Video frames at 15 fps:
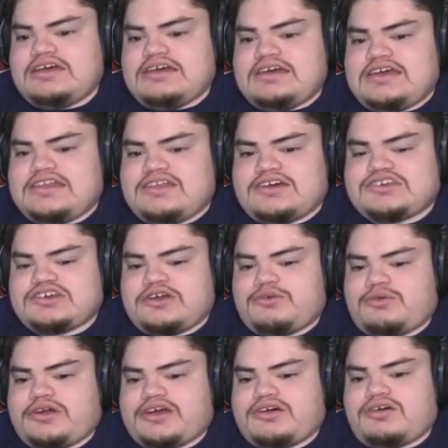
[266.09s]
He looks
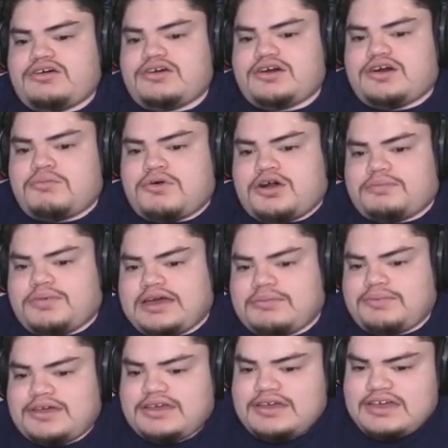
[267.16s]
unreal. Come on,
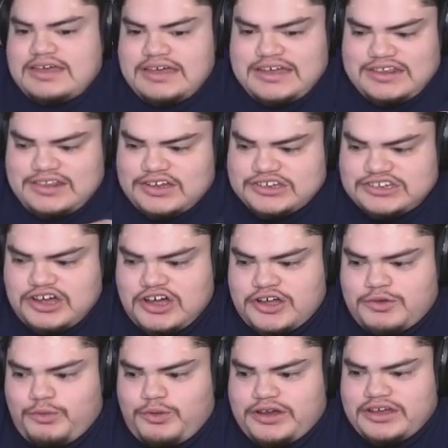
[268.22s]
baby. He looks
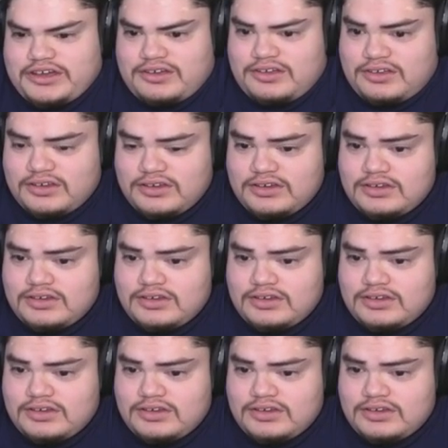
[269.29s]
unreal.